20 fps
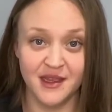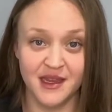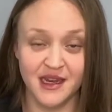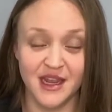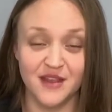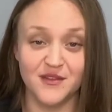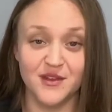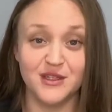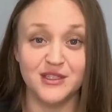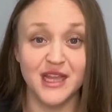
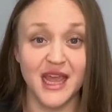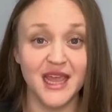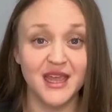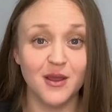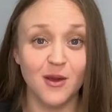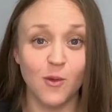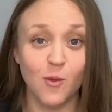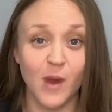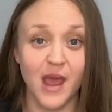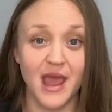If you take
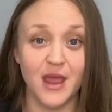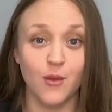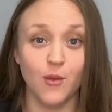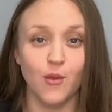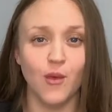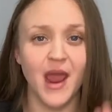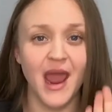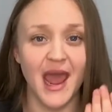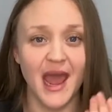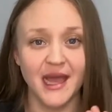away
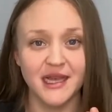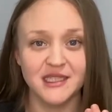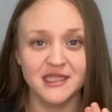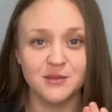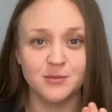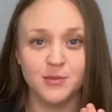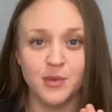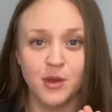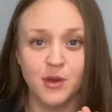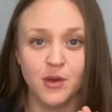
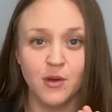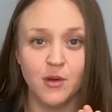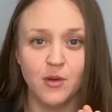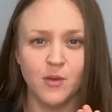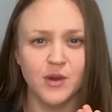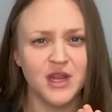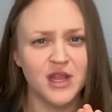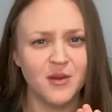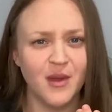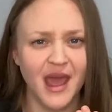rasp,
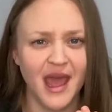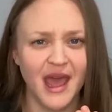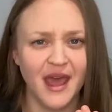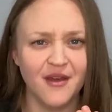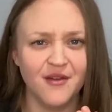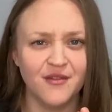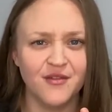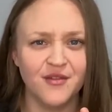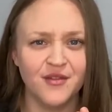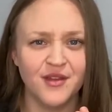what do you have?